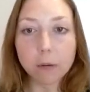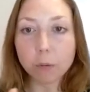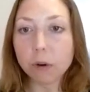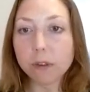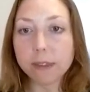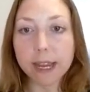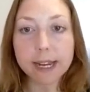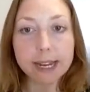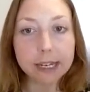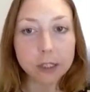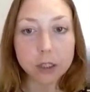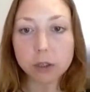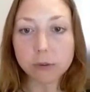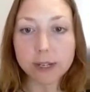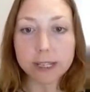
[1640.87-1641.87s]
what they
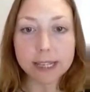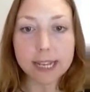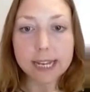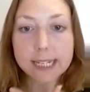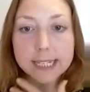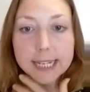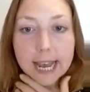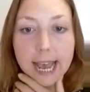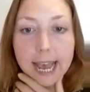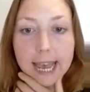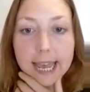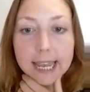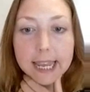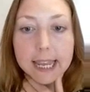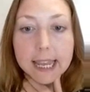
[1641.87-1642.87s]
need to do in their
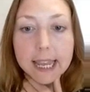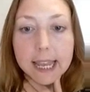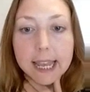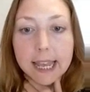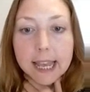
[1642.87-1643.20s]
day.